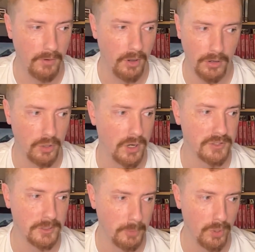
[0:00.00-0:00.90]

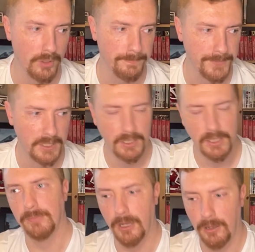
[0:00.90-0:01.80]
across the board.
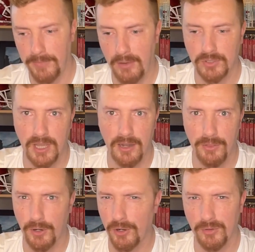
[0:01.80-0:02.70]
That was kind of
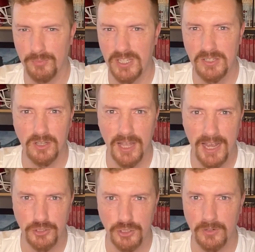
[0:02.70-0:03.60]
their season
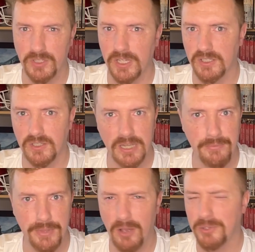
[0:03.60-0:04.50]
last year,
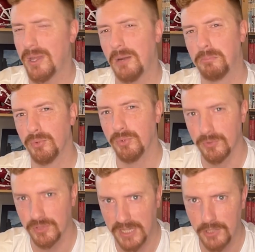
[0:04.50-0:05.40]
6-7. They also had a
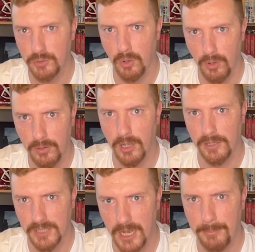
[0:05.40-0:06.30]
brutal schedule
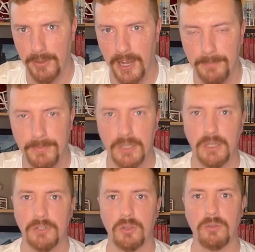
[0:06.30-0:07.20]
on top of that.
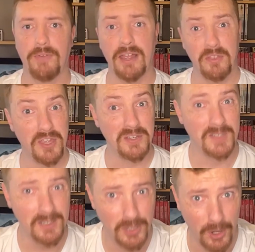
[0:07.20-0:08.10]
So the fact that they
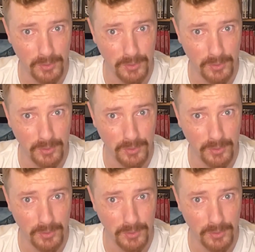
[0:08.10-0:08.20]
did go